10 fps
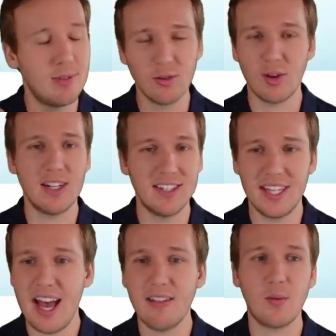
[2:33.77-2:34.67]
Don't try to say
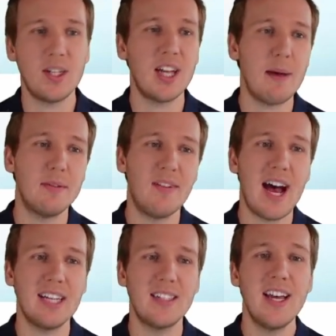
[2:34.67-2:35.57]
that 3 times
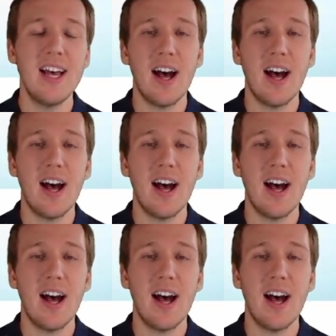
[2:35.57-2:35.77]
fast.